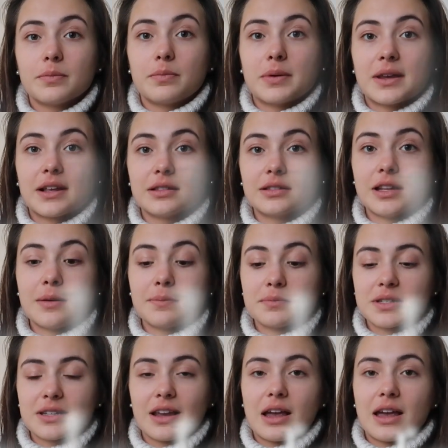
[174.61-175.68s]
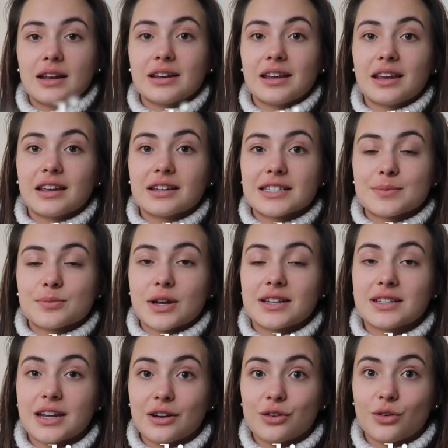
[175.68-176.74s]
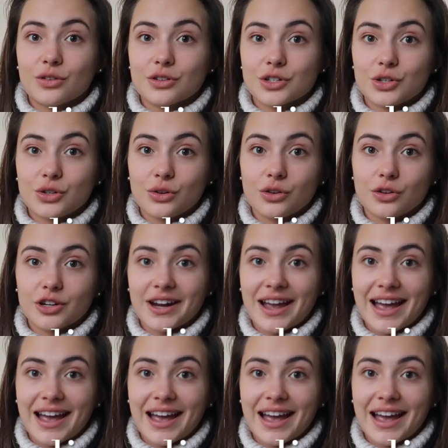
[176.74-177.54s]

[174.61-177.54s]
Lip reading: big lumps and it can spread down onto your